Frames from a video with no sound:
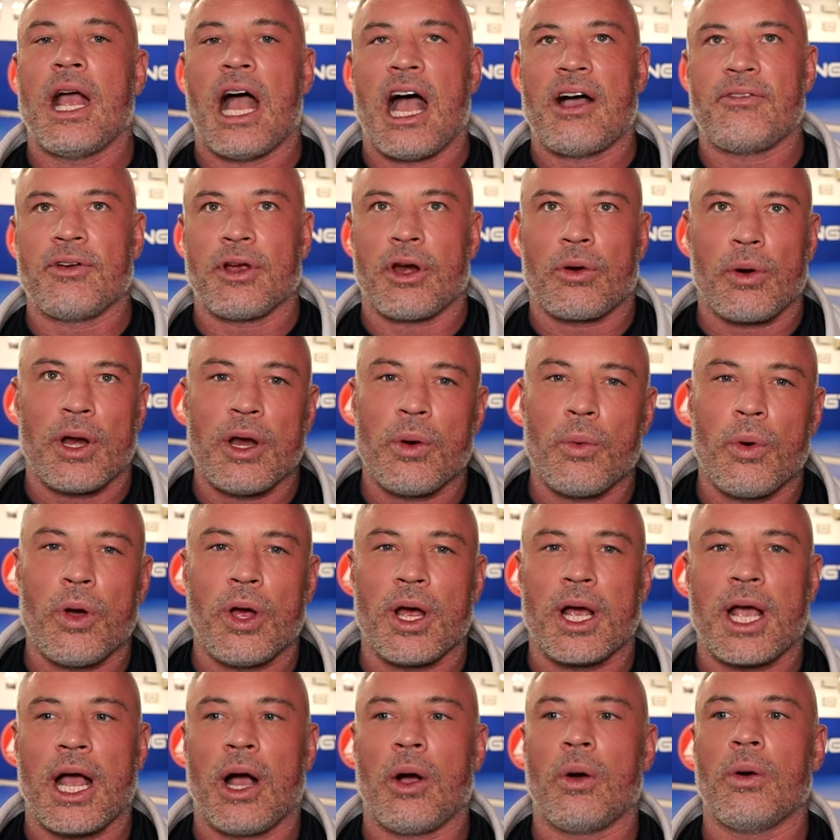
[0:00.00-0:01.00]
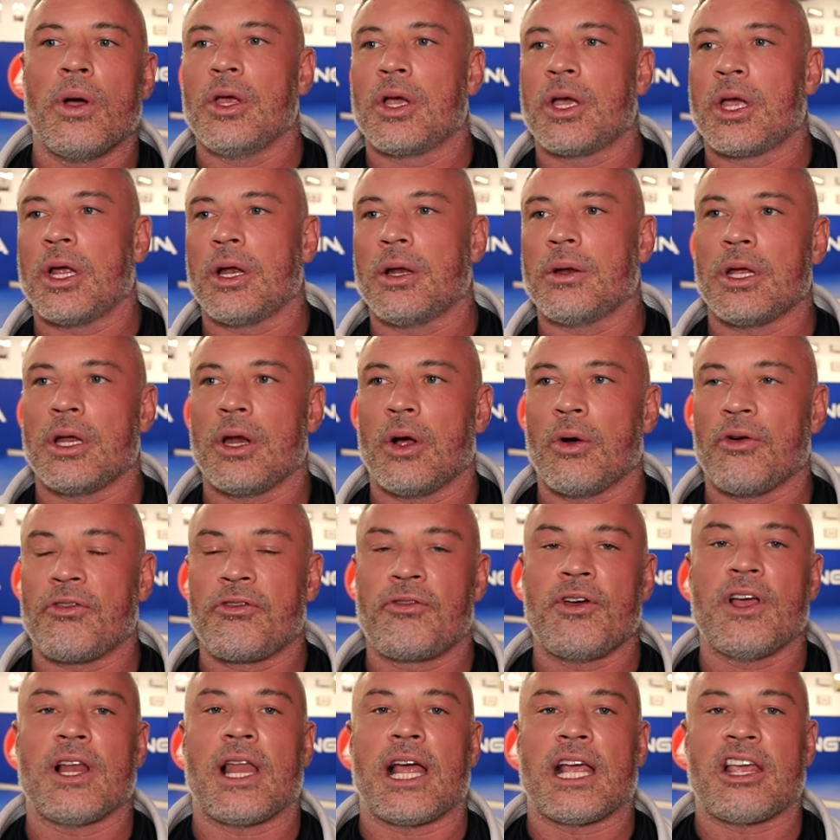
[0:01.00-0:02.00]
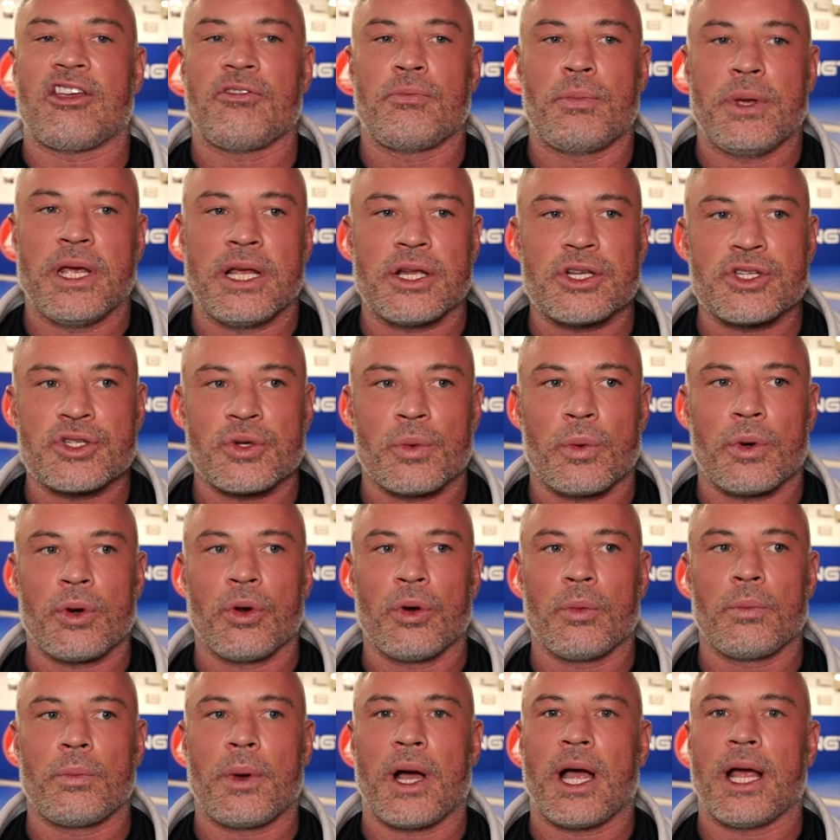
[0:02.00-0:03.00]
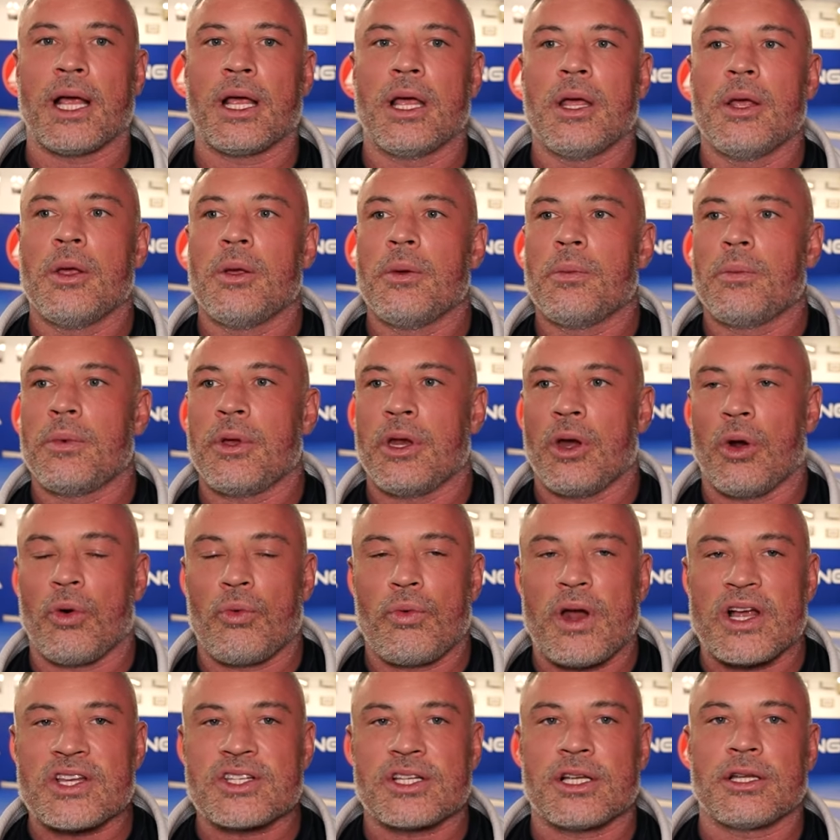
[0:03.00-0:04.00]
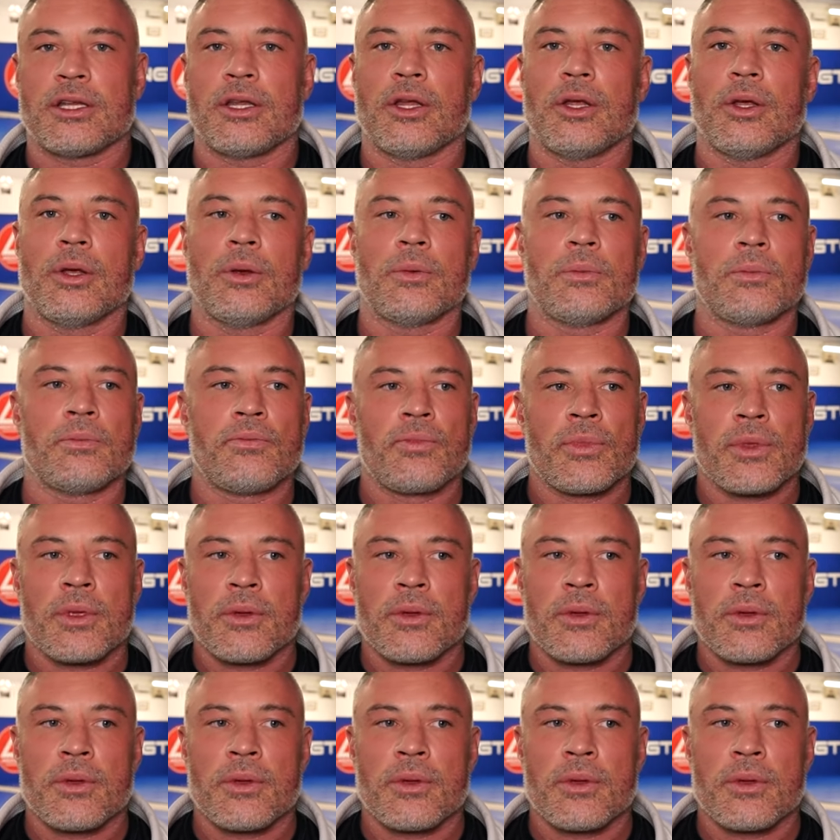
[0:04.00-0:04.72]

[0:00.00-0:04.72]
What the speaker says: have a great workout, you can, you know, feel like you've beaten someone up by, you know, wrestling them,